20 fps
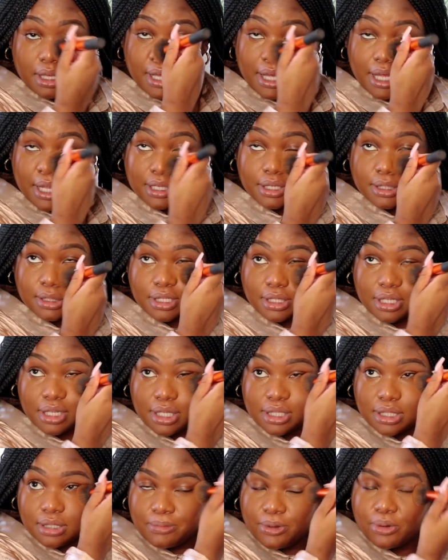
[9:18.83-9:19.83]
And
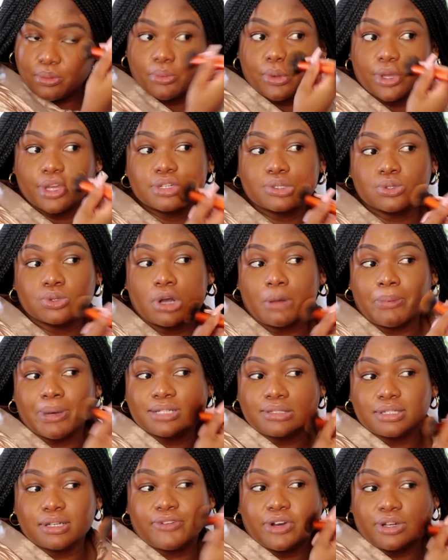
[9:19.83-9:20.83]
it's a bit weird to talk about
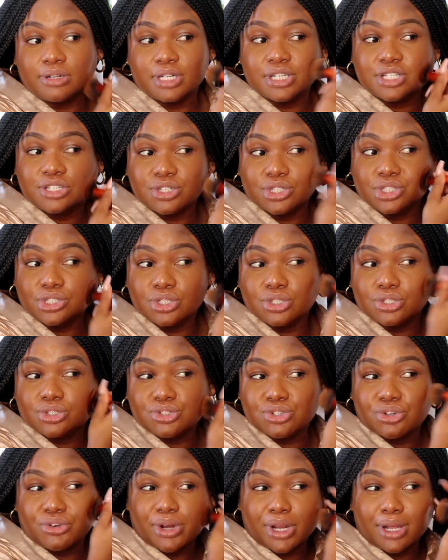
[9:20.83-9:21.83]
stick foundation
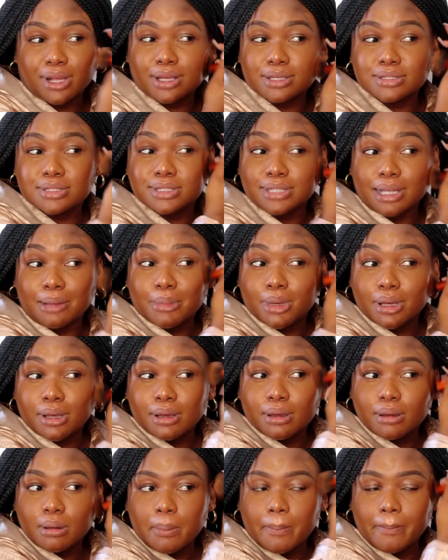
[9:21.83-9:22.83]
during
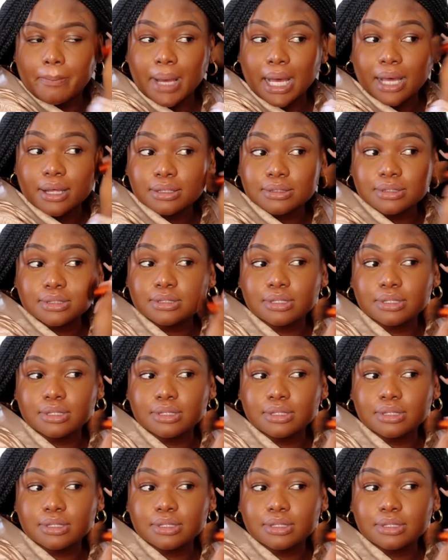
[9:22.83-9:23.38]
summer, but